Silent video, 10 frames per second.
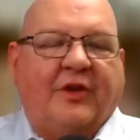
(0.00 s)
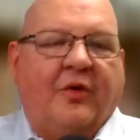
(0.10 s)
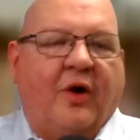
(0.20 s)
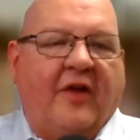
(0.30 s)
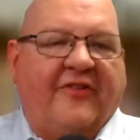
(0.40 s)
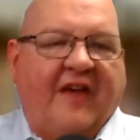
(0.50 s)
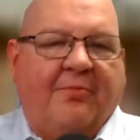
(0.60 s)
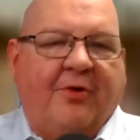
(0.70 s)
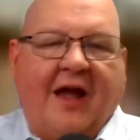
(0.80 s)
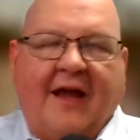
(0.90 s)
really well
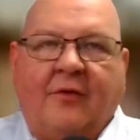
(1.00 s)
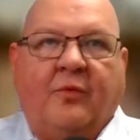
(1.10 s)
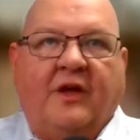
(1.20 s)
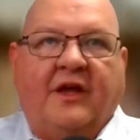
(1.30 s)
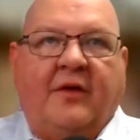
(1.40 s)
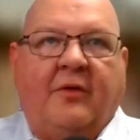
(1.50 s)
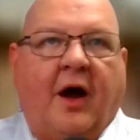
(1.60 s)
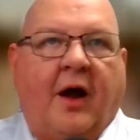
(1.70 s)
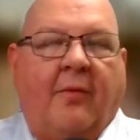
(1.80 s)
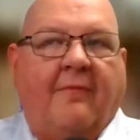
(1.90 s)
said, Brian. We
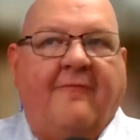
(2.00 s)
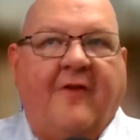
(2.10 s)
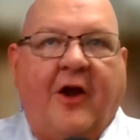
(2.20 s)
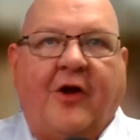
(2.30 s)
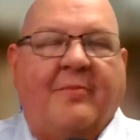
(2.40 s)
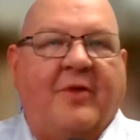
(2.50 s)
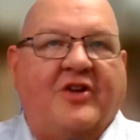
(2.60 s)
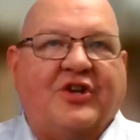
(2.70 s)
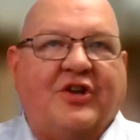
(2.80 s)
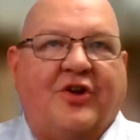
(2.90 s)
are very
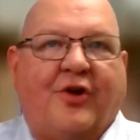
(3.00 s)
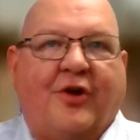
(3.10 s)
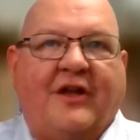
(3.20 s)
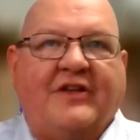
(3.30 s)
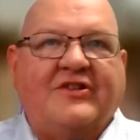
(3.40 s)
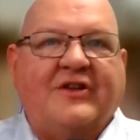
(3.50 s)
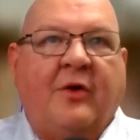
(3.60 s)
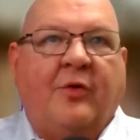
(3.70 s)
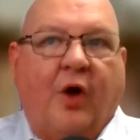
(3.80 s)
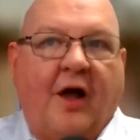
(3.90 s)
much encourage
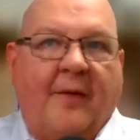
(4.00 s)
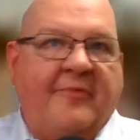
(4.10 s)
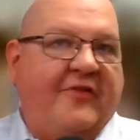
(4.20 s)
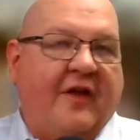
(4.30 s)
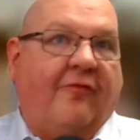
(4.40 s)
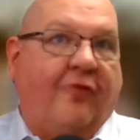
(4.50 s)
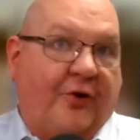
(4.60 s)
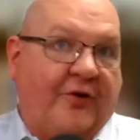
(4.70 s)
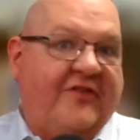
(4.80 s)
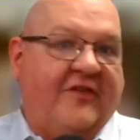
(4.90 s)
rubs
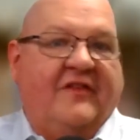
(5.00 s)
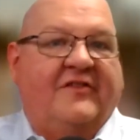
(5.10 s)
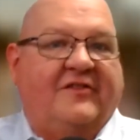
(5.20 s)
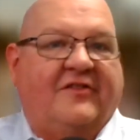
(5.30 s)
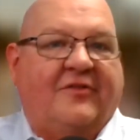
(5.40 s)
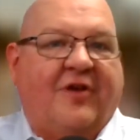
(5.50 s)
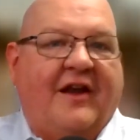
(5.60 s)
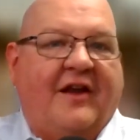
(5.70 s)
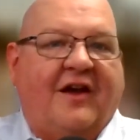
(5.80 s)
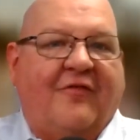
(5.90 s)
versus just
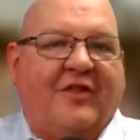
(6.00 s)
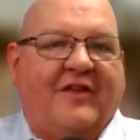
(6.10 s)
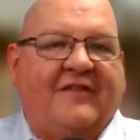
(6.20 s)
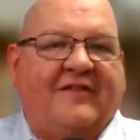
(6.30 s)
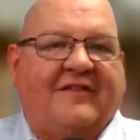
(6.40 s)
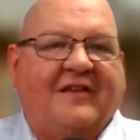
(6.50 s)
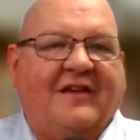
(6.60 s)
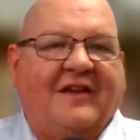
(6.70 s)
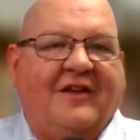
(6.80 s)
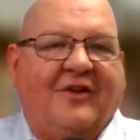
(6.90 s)
trying to cover this
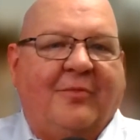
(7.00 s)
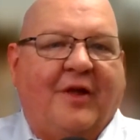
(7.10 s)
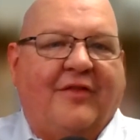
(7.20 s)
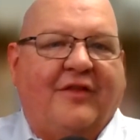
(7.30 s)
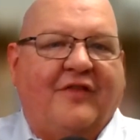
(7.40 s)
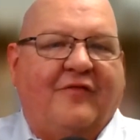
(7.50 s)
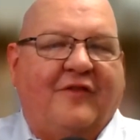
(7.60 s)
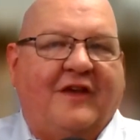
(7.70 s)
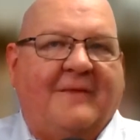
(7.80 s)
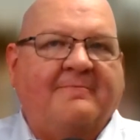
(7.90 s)
in your monthly
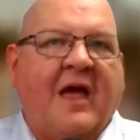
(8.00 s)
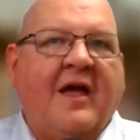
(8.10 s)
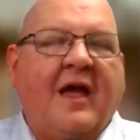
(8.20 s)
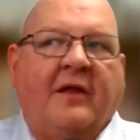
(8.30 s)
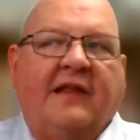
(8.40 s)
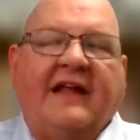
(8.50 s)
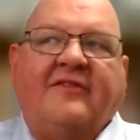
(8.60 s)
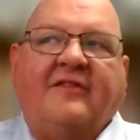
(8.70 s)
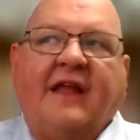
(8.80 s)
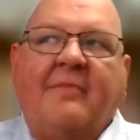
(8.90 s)
fee.
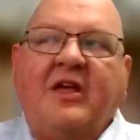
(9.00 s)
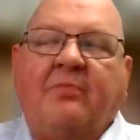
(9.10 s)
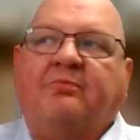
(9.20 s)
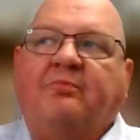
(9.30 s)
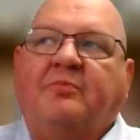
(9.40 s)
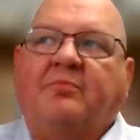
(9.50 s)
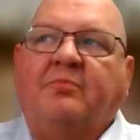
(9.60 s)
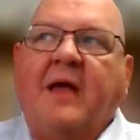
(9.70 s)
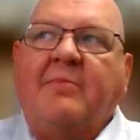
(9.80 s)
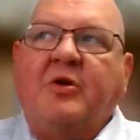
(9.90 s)
Let's let me
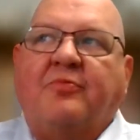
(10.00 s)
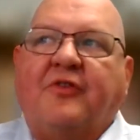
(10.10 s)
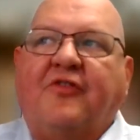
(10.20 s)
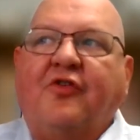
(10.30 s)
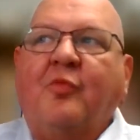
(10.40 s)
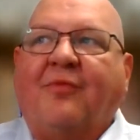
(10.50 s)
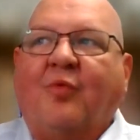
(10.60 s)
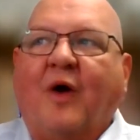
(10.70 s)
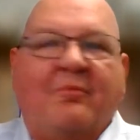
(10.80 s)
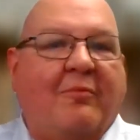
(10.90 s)
maybe presume
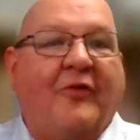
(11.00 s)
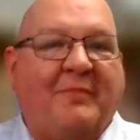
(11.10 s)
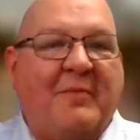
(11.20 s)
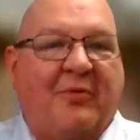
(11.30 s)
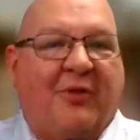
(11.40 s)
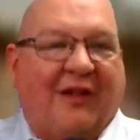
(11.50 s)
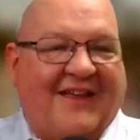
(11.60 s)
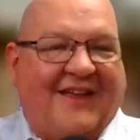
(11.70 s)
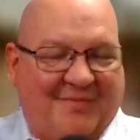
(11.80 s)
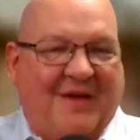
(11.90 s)
what most people
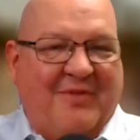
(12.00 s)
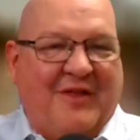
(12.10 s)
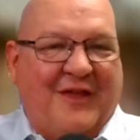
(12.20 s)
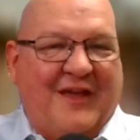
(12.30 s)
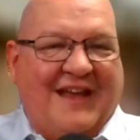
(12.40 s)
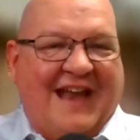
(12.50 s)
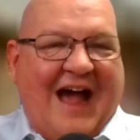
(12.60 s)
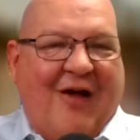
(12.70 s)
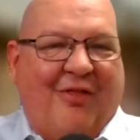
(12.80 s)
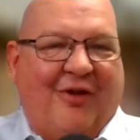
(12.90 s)
like maybe thinking
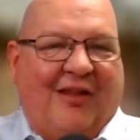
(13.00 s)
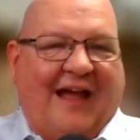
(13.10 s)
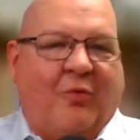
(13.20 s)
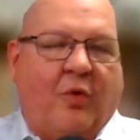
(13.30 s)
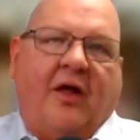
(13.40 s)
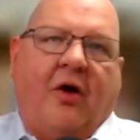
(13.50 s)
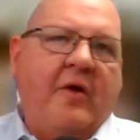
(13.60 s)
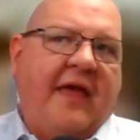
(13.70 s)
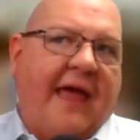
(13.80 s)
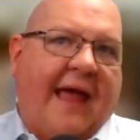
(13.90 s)
now though like well
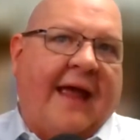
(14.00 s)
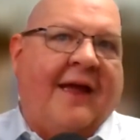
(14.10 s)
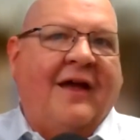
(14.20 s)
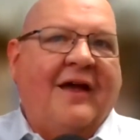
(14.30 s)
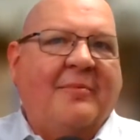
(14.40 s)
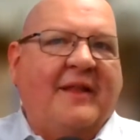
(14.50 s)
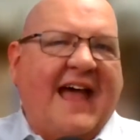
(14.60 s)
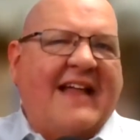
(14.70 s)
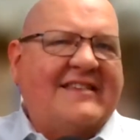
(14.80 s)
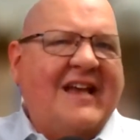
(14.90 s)
okay but
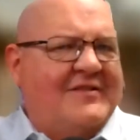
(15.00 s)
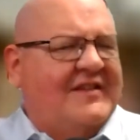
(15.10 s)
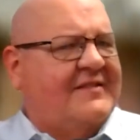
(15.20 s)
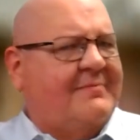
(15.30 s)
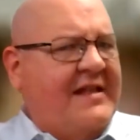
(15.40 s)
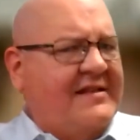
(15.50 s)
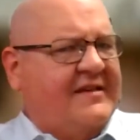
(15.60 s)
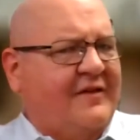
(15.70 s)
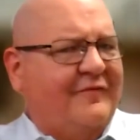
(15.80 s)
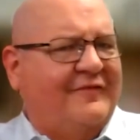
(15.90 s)
that sounds
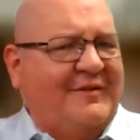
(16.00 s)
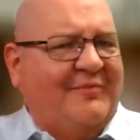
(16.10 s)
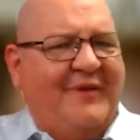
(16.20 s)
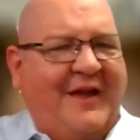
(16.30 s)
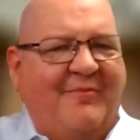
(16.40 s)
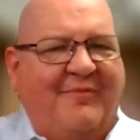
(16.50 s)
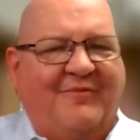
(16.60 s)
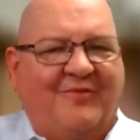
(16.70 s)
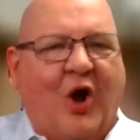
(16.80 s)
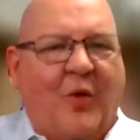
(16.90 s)
expensive to be
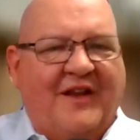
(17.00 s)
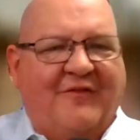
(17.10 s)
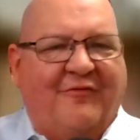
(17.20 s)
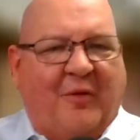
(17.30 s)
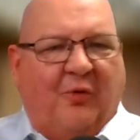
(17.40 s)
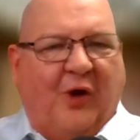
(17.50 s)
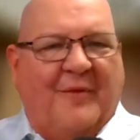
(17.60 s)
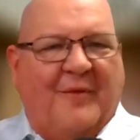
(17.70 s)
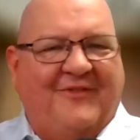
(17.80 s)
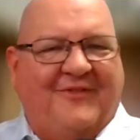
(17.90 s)
going from
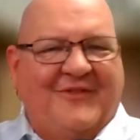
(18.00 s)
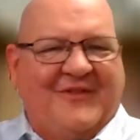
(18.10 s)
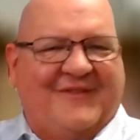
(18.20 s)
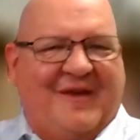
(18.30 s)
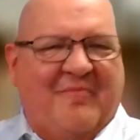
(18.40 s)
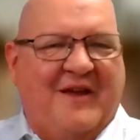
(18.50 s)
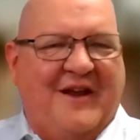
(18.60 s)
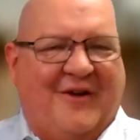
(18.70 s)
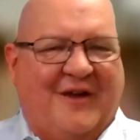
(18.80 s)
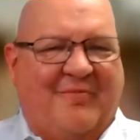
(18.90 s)
rubs to the
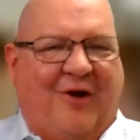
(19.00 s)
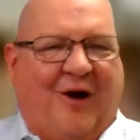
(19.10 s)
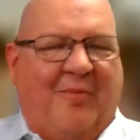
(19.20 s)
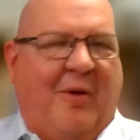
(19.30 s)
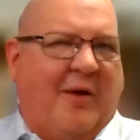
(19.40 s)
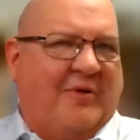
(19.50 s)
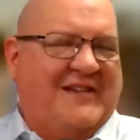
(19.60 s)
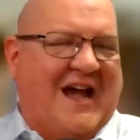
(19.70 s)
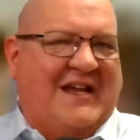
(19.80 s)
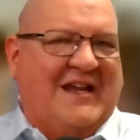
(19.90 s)
submetering part Moy, we're
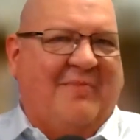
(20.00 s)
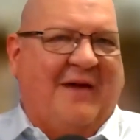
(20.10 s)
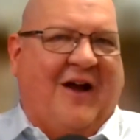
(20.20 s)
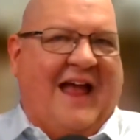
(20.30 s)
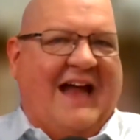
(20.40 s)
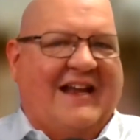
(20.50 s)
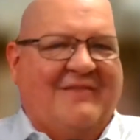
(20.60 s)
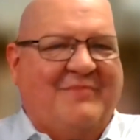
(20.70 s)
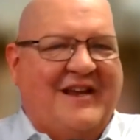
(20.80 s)
talking about adding